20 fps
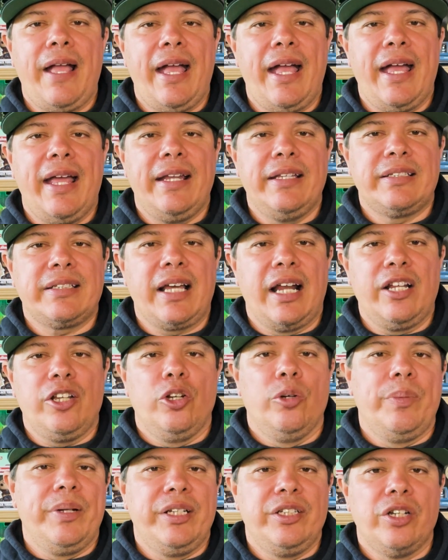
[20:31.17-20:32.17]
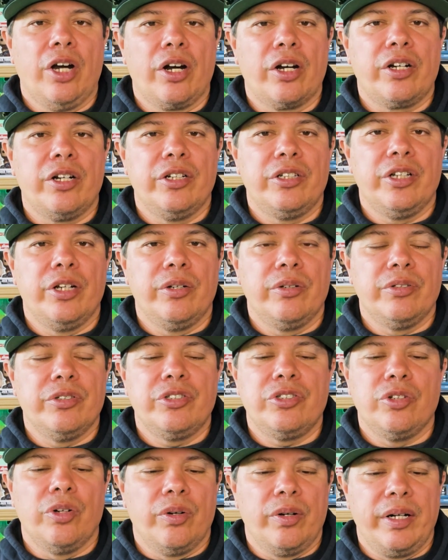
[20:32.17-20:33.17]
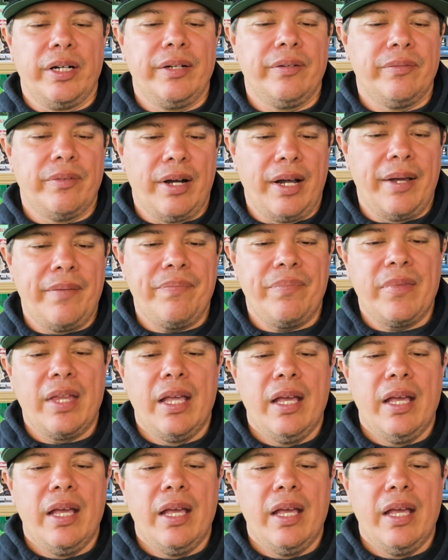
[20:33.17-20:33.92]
and it's got a little bit darker tone story, right?